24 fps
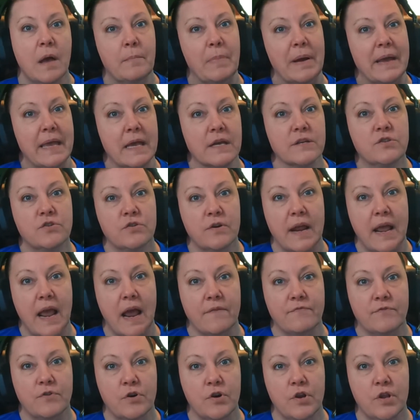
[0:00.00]
By yesterday
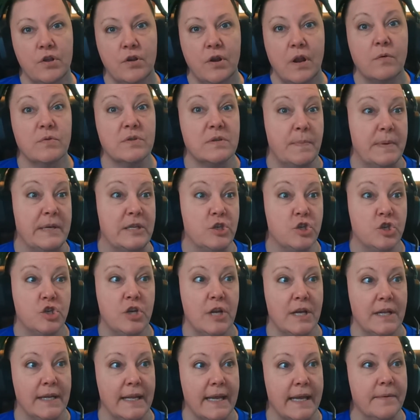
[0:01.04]
afternoon, it was a bit
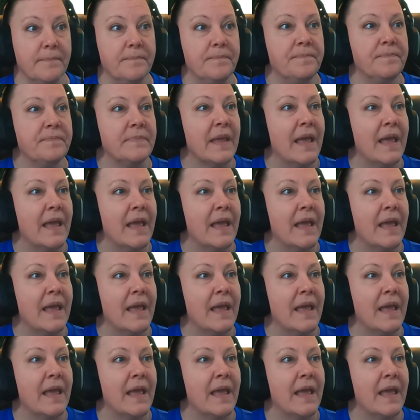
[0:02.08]
chilly.